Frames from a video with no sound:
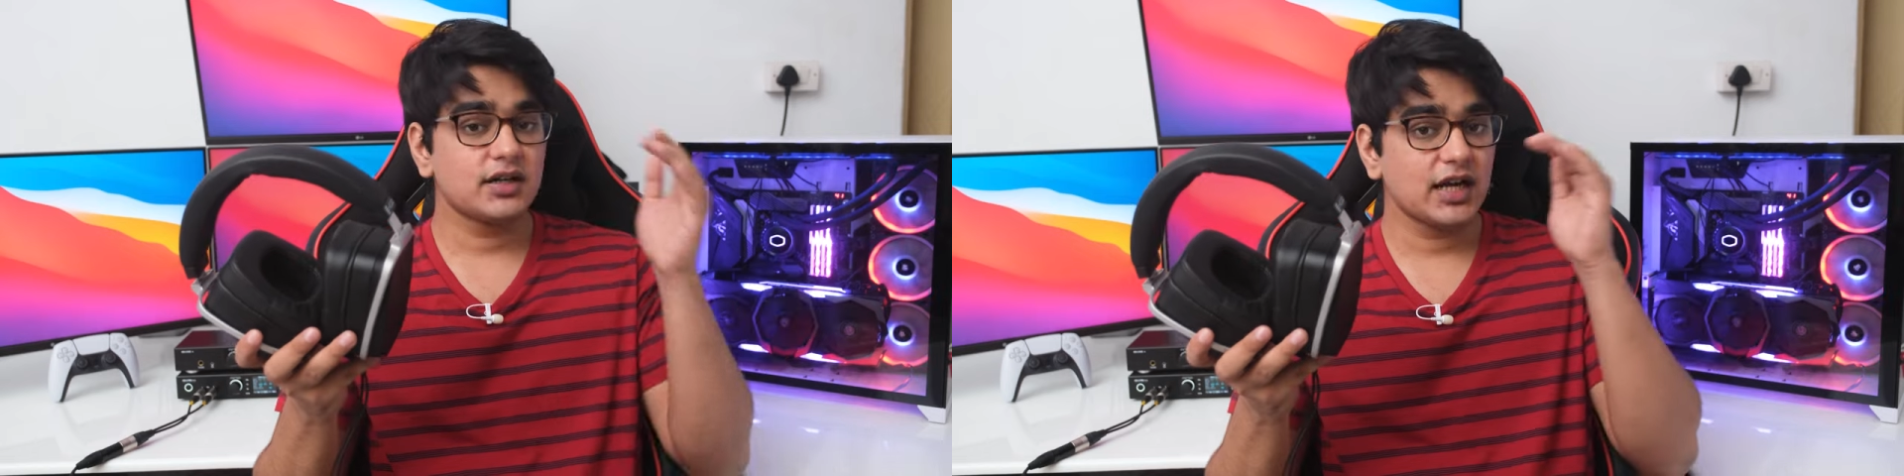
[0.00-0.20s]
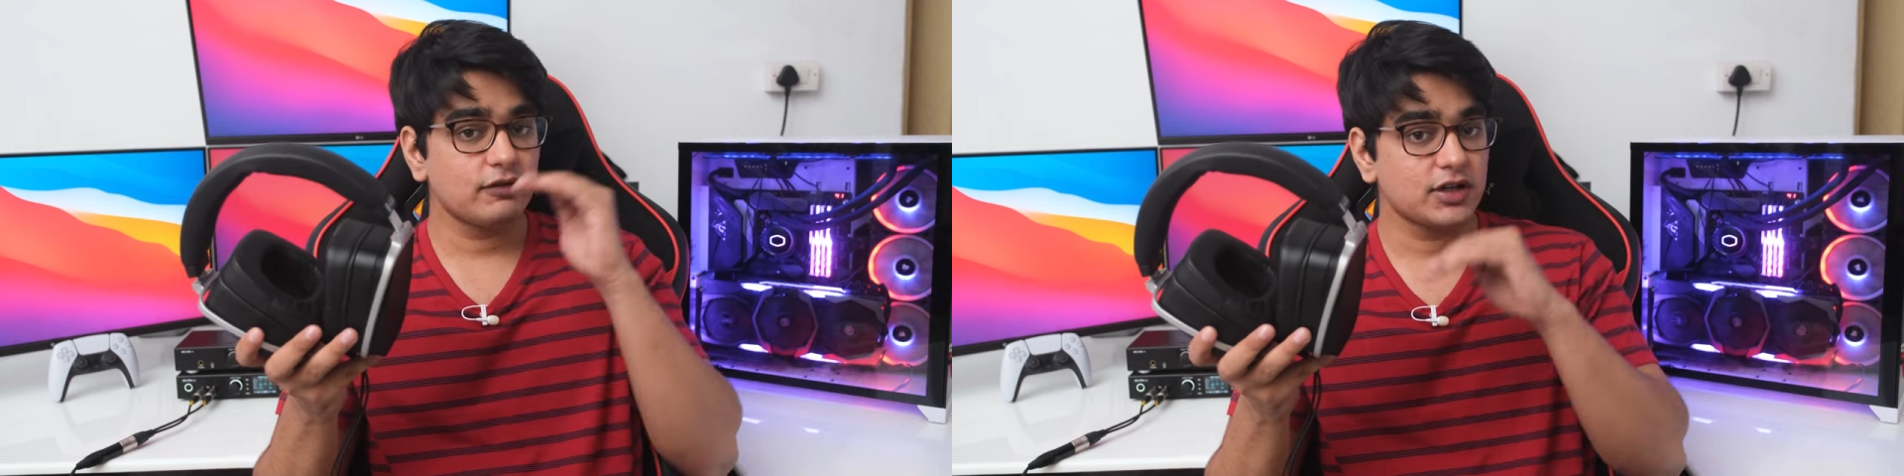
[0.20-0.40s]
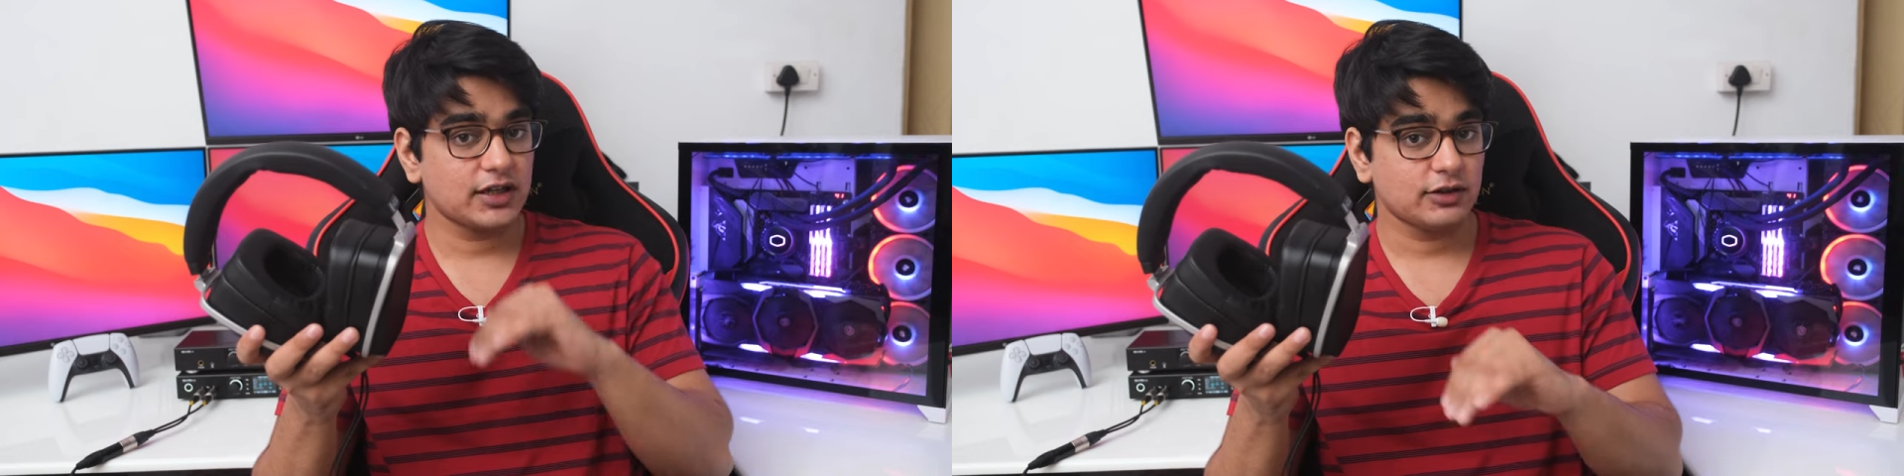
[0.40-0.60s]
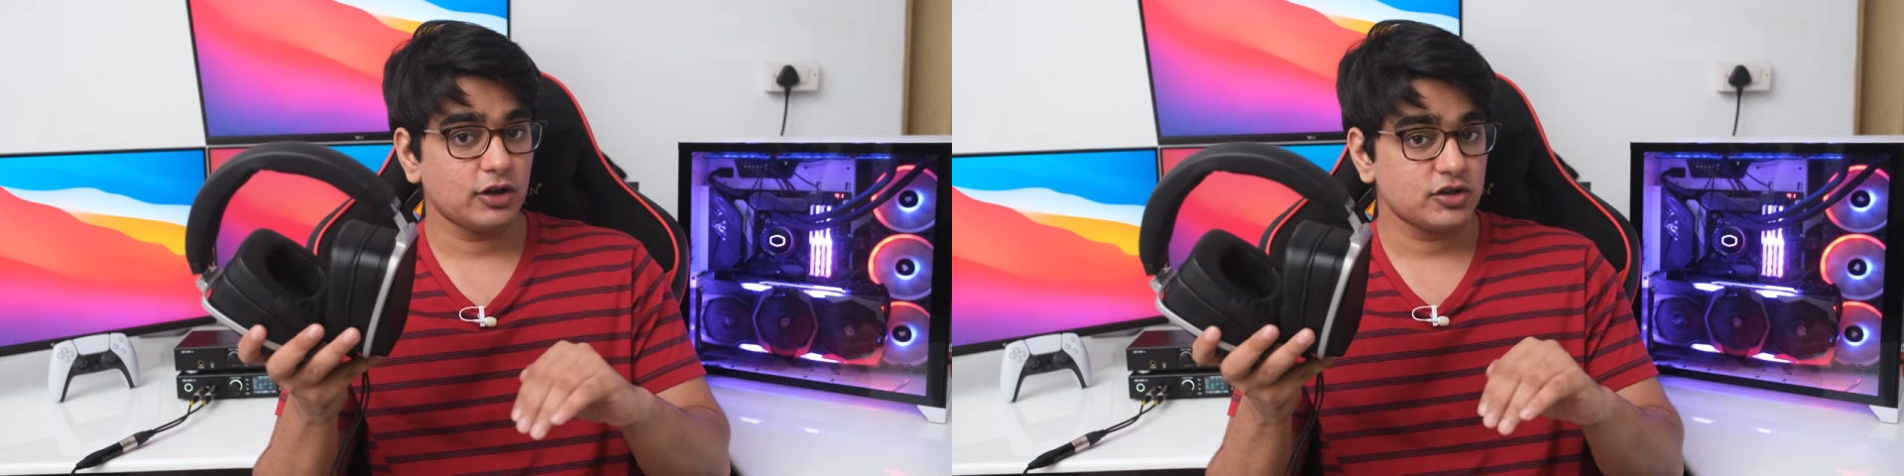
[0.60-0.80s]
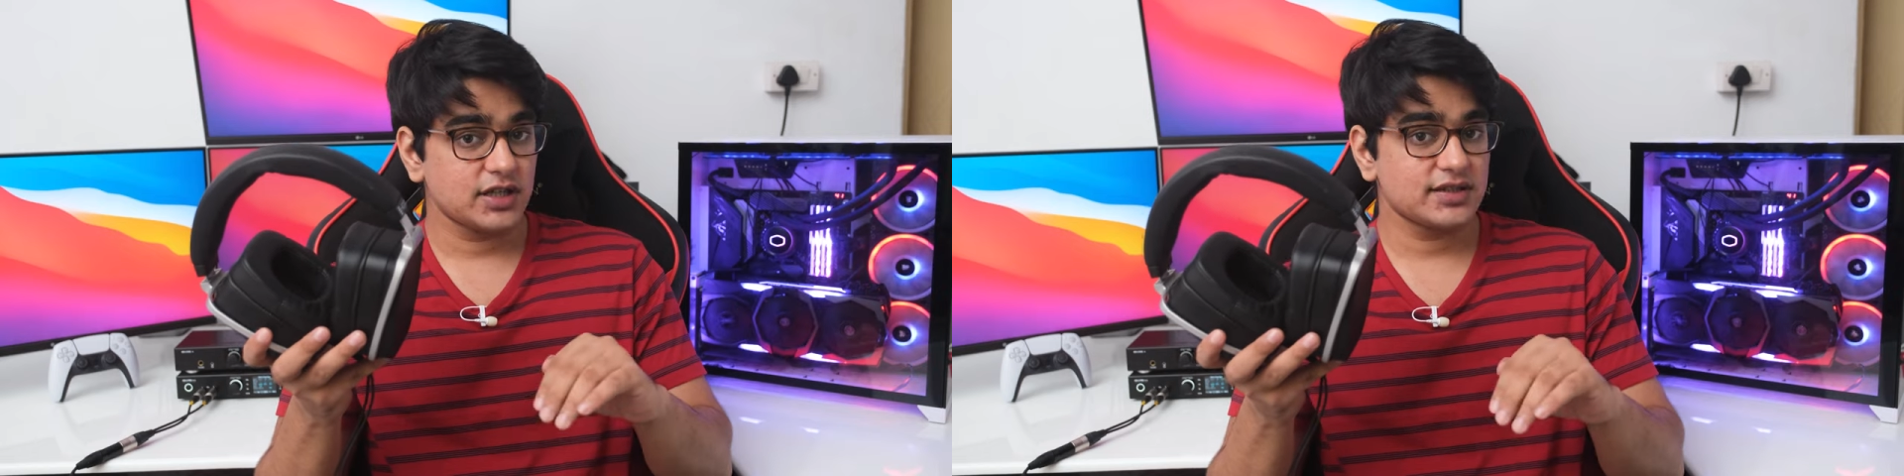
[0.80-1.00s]
driver
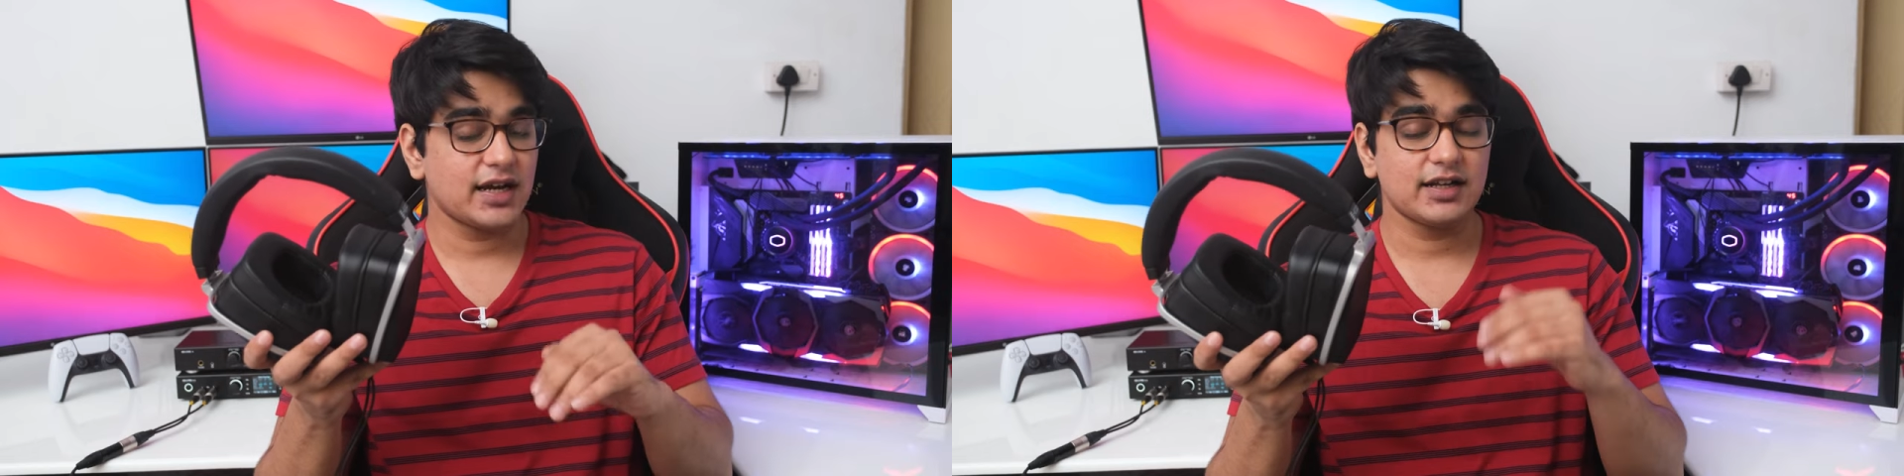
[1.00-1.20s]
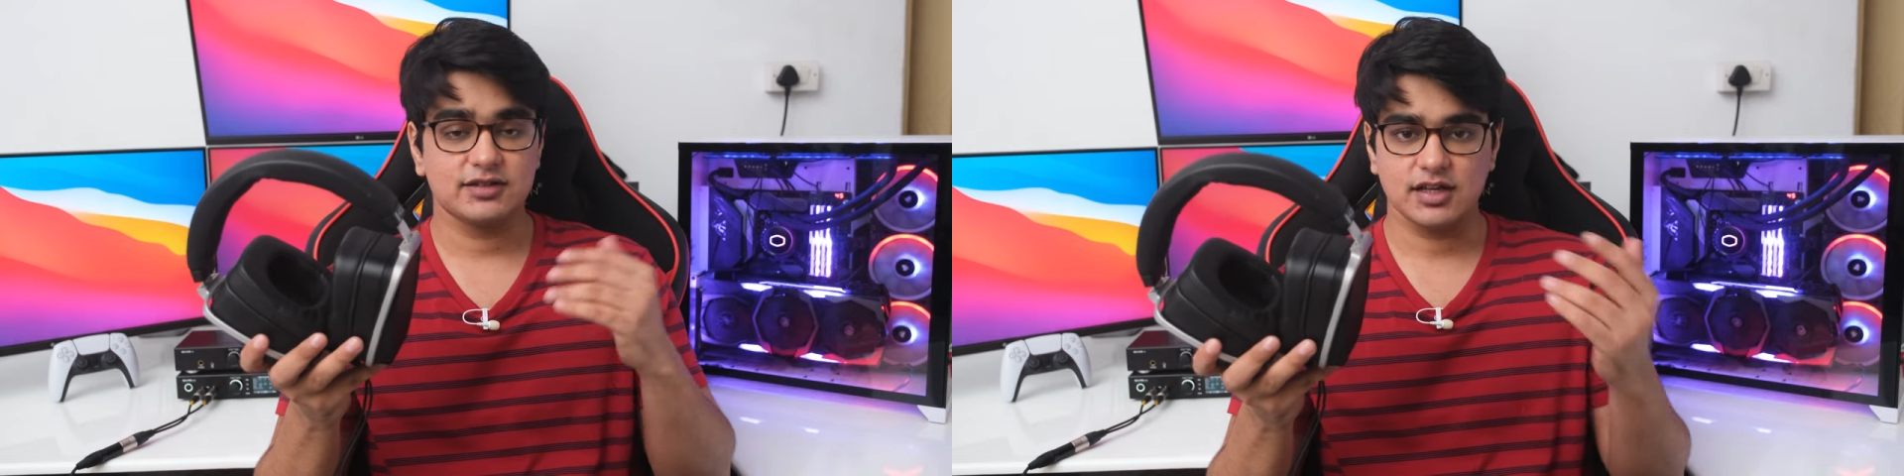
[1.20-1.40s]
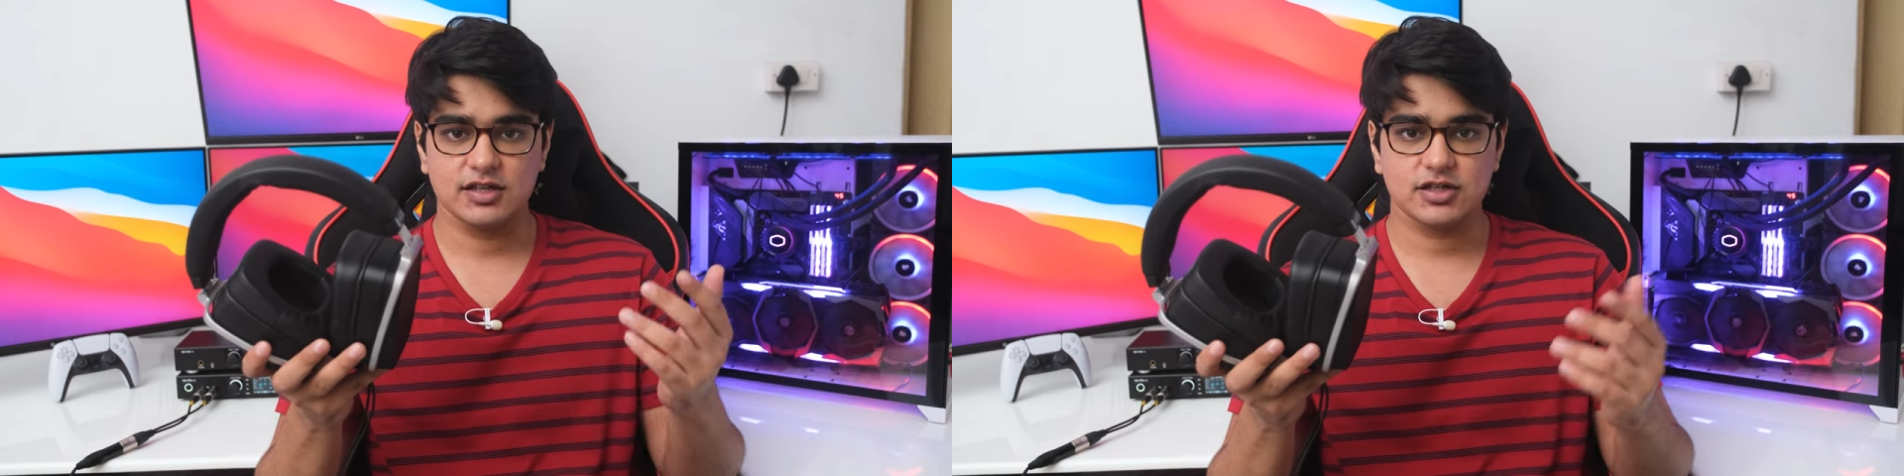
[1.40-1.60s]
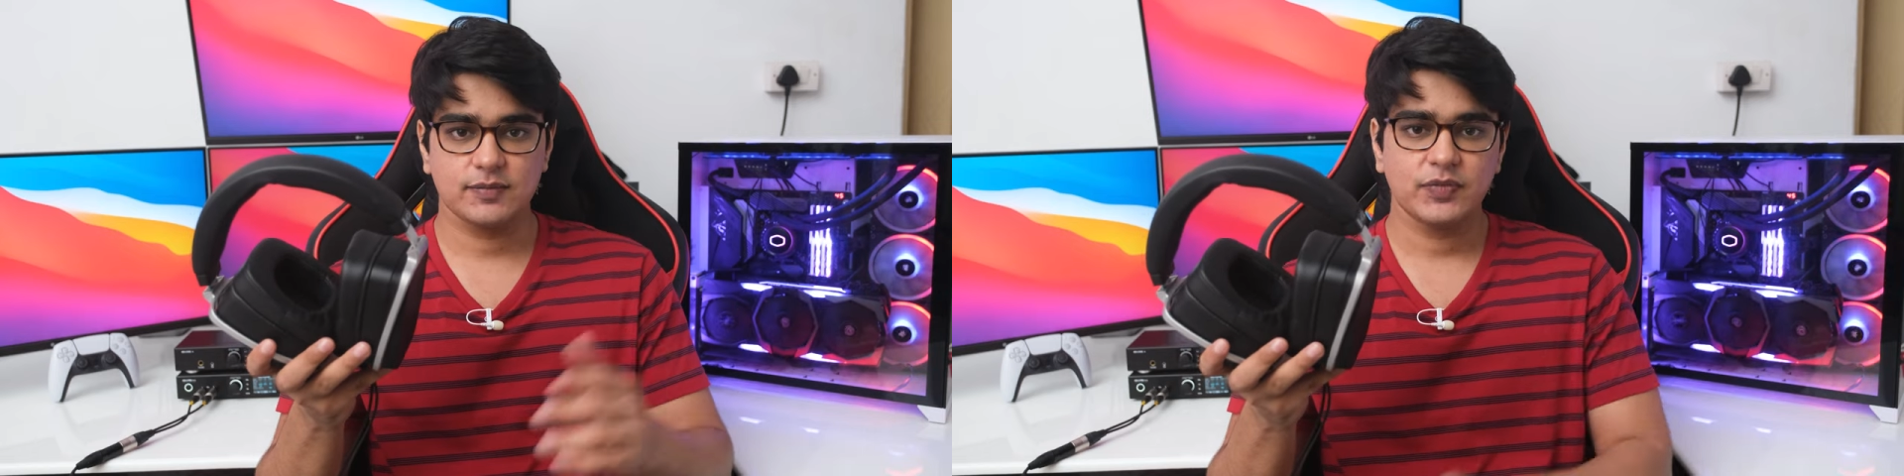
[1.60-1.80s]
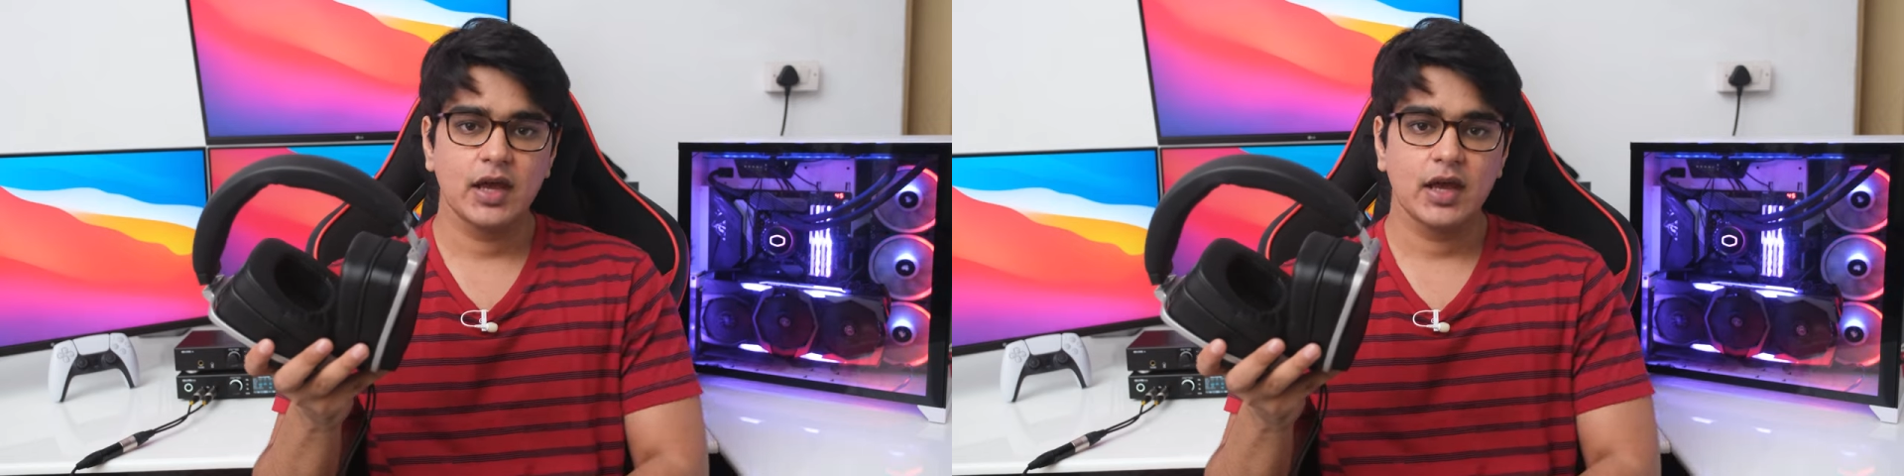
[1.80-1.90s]
technologies that exist.